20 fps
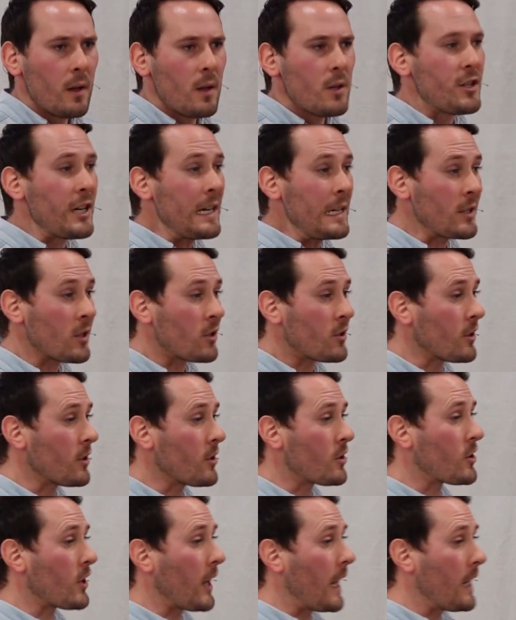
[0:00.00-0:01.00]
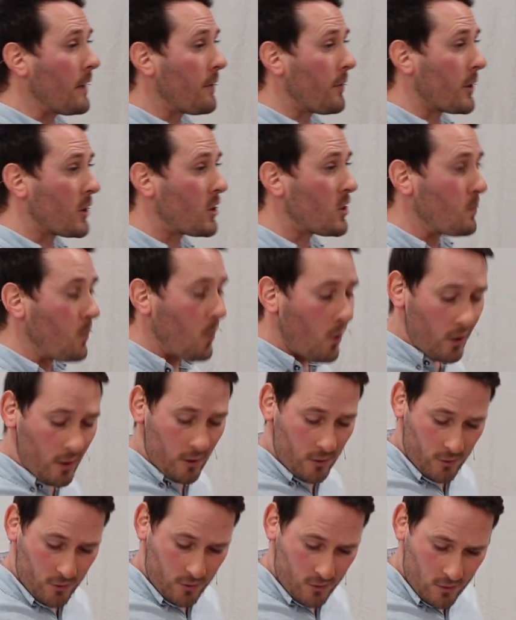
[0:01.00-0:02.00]
Jesus didn't save the
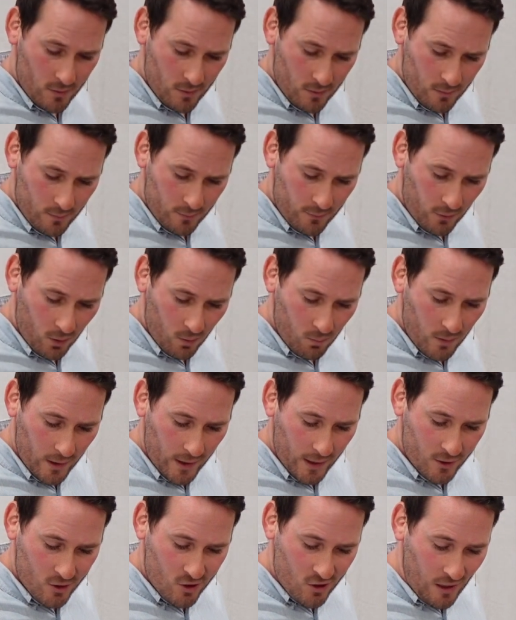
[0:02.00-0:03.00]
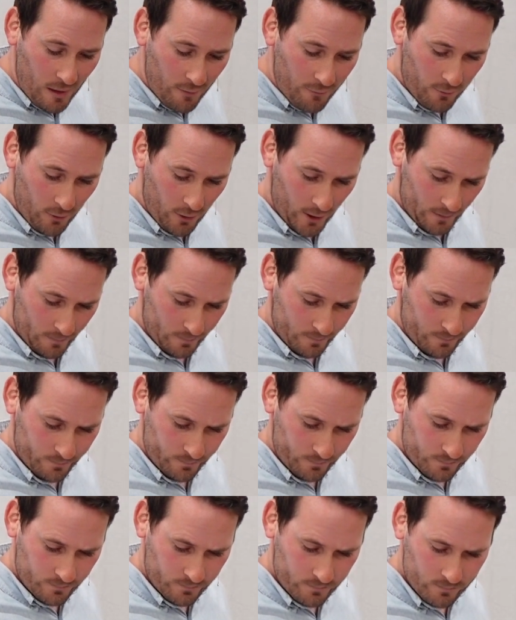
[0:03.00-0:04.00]
Smyrnans from their suffering,
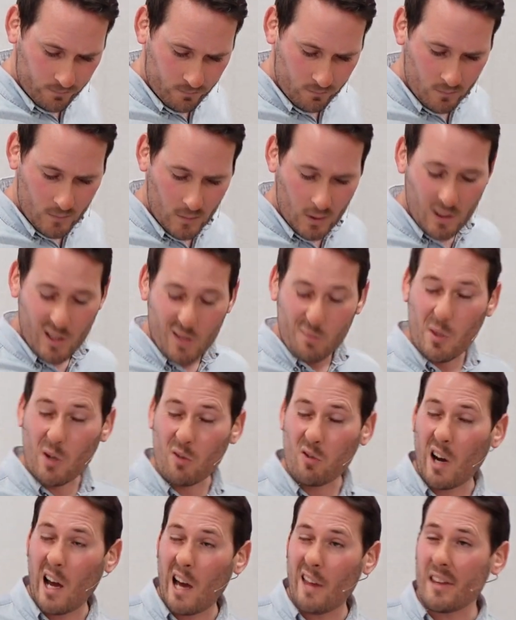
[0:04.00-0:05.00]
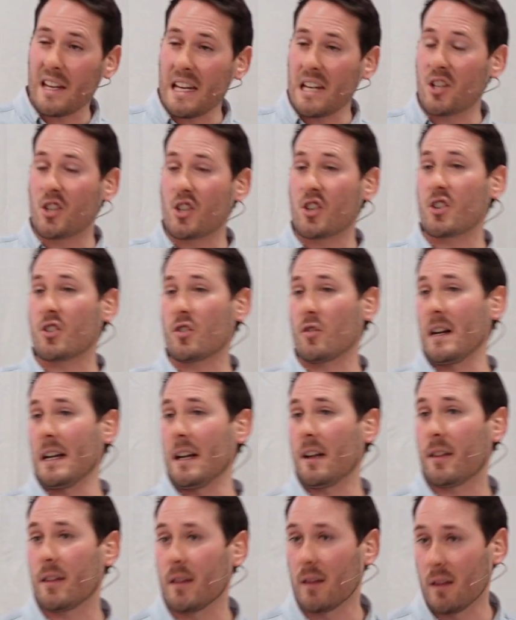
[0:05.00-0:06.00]
but rather he
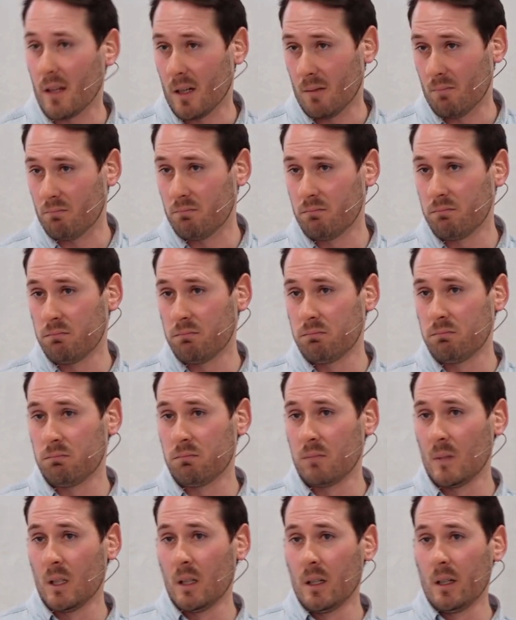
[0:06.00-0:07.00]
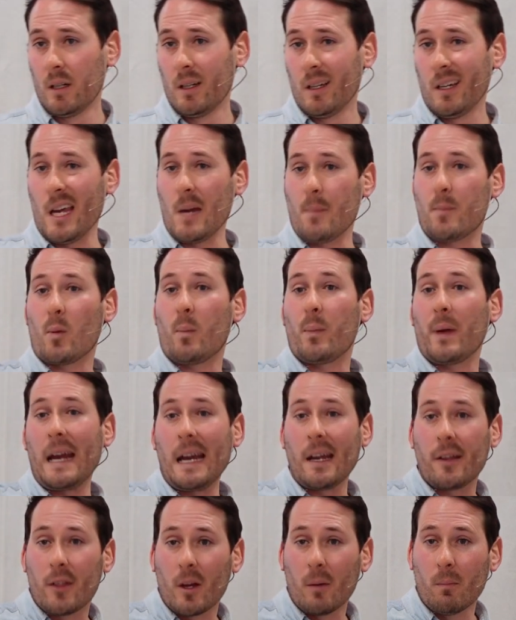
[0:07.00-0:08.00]
strengthened them. He
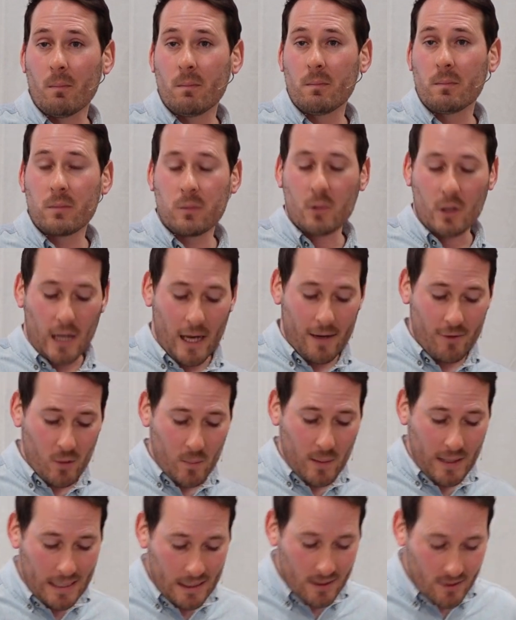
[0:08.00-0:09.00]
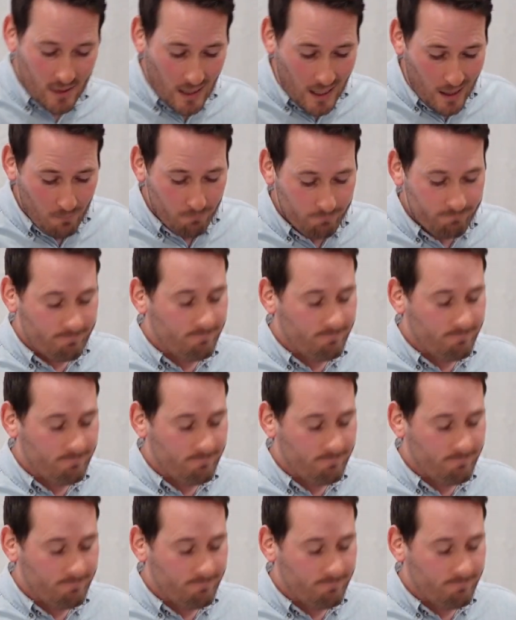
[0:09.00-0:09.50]
prepared them, gave them a heads up.